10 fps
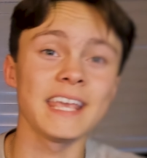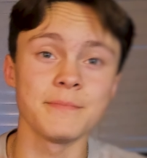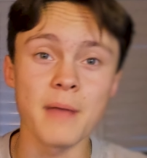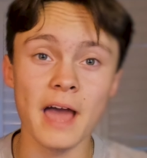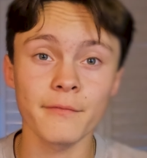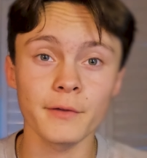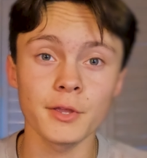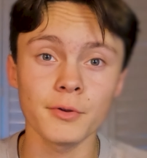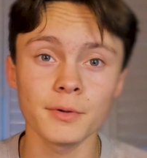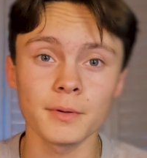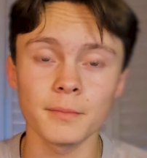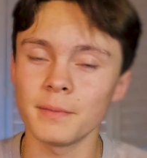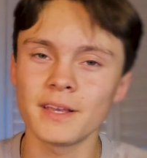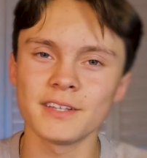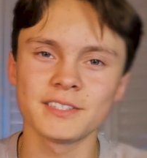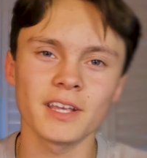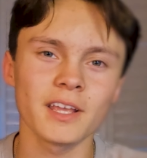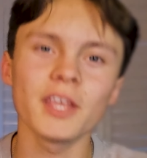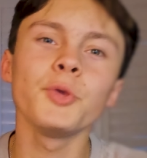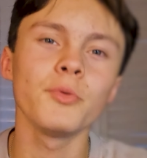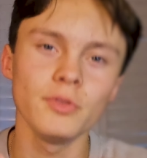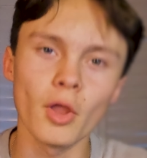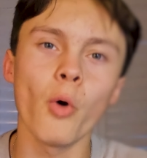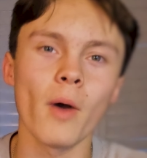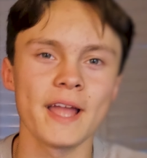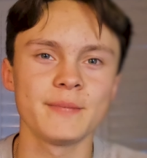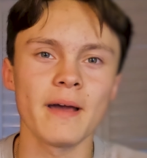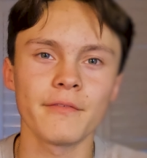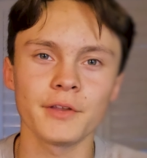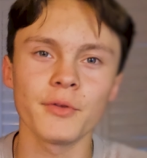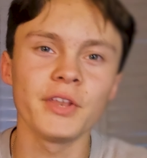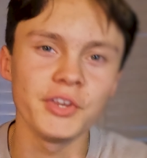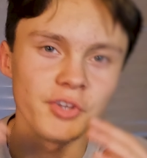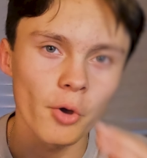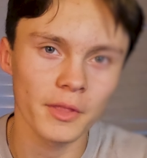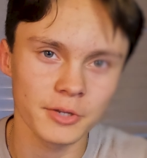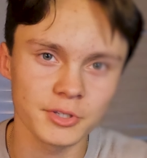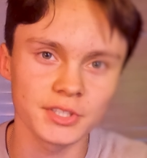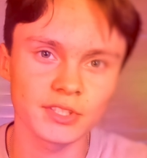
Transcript: it's bad for you, because you know why it's bad for you and you know that you should